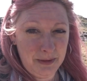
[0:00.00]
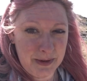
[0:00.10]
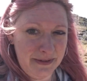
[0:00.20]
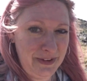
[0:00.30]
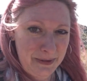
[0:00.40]

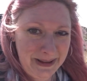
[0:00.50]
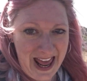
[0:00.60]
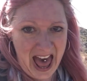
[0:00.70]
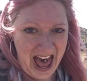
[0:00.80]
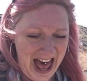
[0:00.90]
wasn't filming.
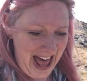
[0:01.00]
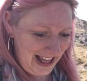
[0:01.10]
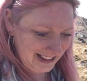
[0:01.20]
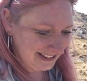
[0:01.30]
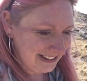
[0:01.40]

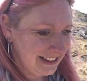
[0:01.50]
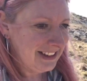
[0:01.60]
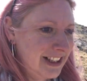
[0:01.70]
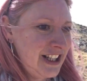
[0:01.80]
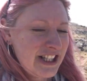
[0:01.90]

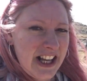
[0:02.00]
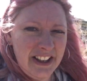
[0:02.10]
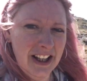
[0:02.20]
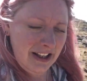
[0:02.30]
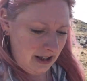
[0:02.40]
So
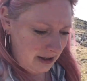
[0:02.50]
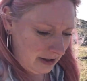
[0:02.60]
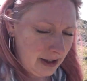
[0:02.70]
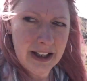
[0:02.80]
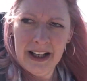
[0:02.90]

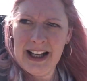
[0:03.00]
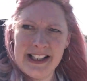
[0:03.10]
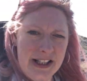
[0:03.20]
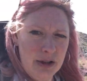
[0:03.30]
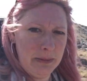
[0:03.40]
as
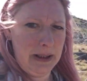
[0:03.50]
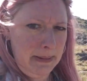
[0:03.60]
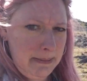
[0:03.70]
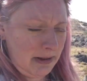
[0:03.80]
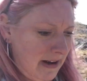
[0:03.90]
there's not many
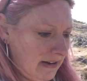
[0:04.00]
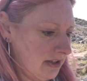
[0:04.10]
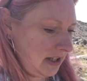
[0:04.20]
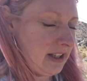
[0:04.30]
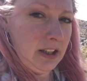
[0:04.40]
people around,
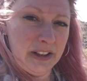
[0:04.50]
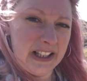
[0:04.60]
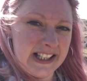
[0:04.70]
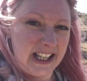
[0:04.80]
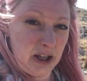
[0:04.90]
I think I'm
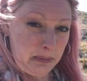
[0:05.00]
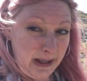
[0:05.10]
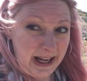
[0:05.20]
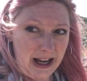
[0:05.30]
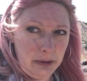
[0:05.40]
going to say goodbye
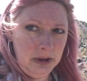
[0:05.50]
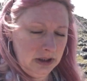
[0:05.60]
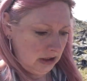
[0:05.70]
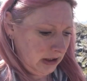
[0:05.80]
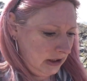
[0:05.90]
now.
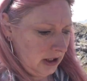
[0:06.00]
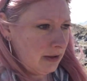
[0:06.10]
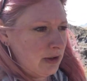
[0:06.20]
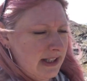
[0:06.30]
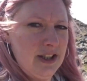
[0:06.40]

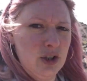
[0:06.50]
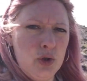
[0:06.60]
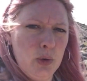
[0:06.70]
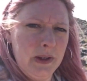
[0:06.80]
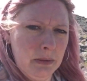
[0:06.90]
Just
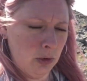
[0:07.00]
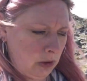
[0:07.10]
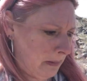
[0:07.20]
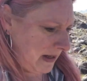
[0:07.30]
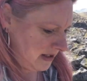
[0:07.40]
enjoy the
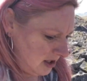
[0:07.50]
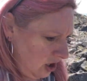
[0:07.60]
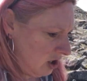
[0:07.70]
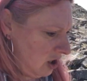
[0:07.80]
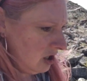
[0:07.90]
walk back to the
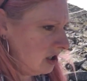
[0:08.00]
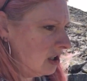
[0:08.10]
car.